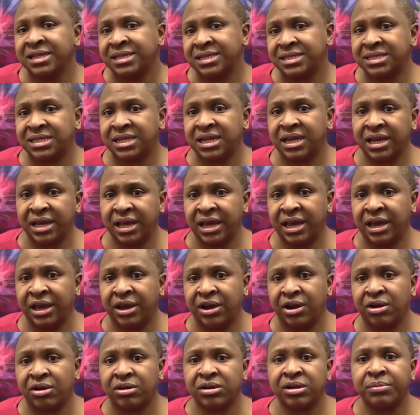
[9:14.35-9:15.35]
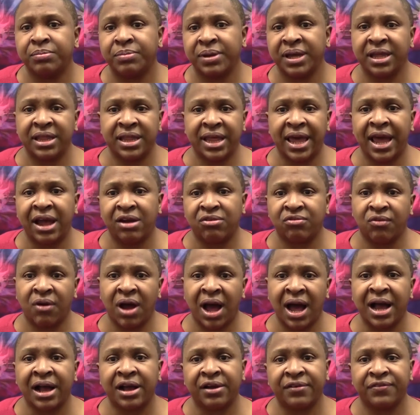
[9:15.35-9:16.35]
listening ear, be that
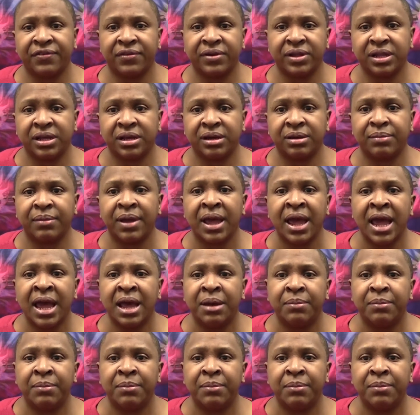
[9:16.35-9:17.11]
rock for them,